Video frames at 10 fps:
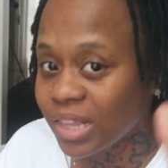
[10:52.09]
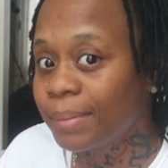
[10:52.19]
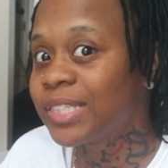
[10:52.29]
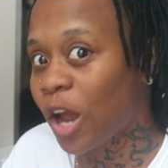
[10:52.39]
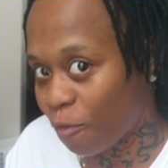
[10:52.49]

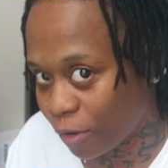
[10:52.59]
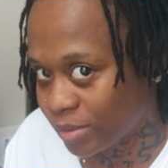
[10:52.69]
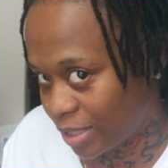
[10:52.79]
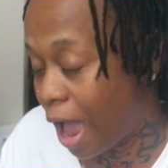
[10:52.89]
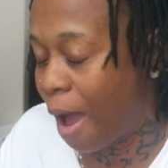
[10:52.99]
Let me start from
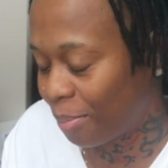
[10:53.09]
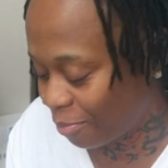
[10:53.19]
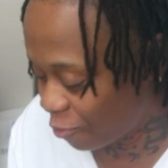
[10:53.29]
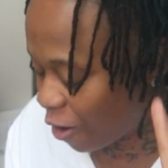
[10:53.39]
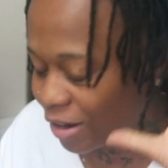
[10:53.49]
the
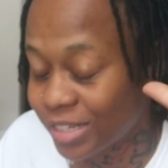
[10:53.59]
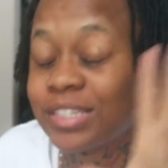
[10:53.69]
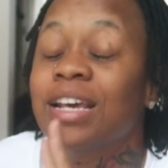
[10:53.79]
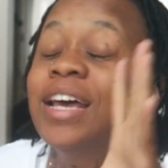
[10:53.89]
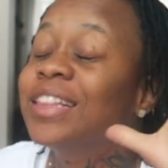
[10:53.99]
top,
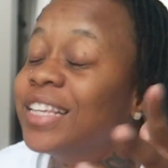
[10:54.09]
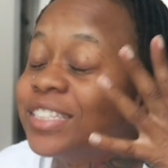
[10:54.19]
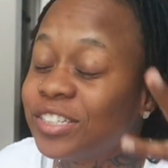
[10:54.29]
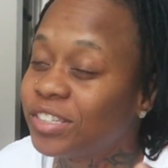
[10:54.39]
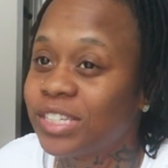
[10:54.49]
because
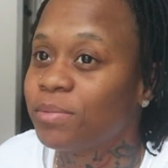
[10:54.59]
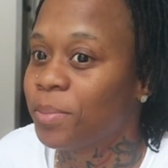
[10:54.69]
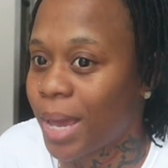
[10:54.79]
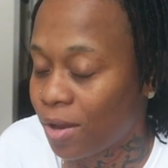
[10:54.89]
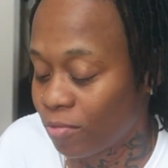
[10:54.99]
this just gets me
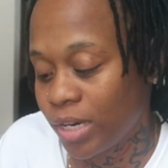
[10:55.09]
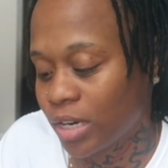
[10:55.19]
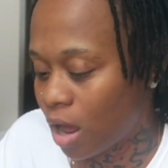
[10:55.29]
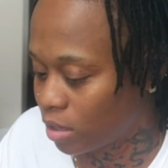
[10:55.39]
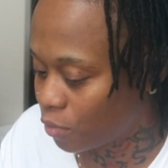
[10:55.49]
mad reading
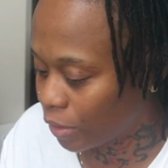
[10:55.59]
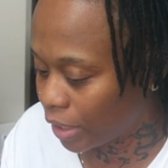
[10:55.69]
it all over